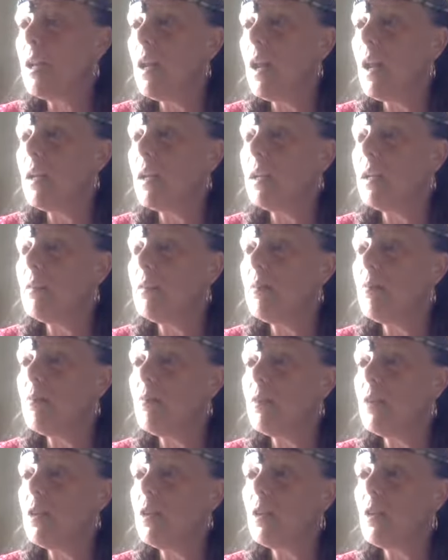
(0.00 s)
and
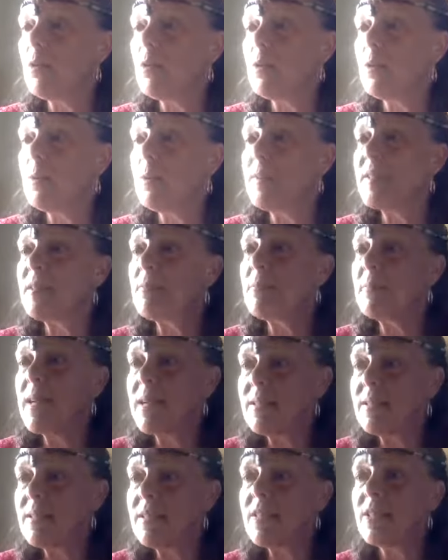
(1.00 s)
you know, there was a
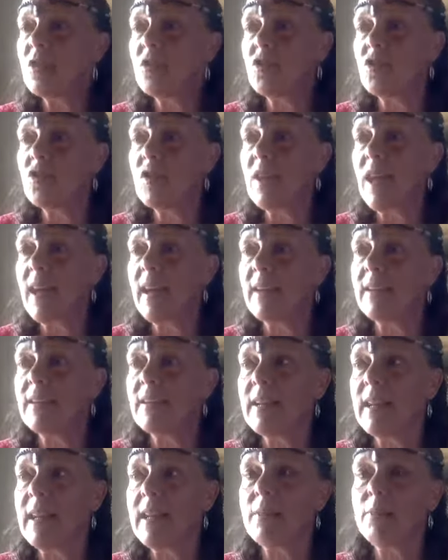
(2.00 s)
message that
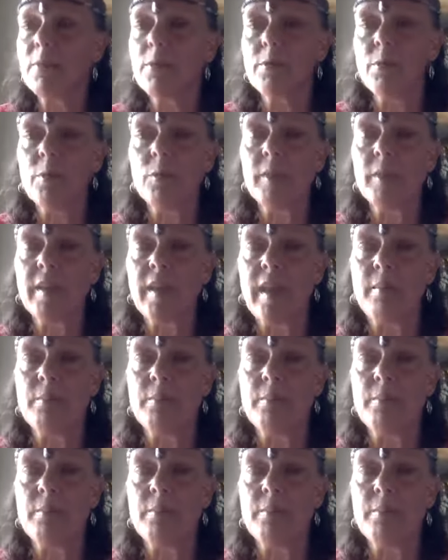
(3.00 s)
came through with that